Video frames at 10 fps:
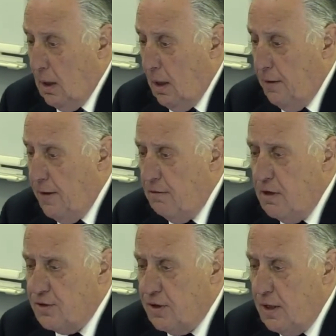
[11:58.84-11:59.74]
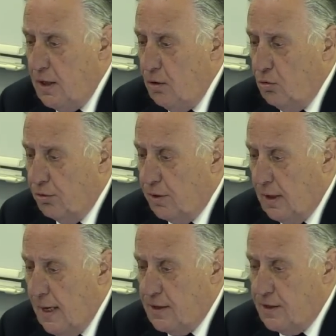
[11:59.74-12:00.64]
There is the North
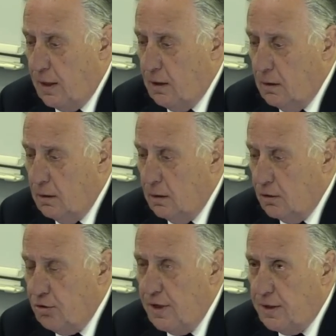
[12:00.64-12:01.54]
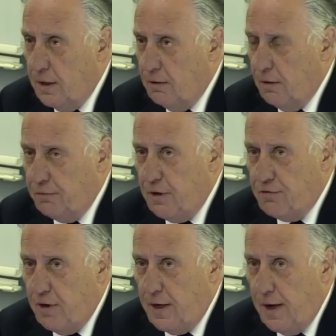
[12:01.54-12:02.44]
Atlantic free
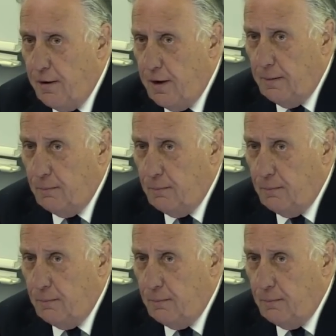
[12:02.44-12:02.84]
trade area,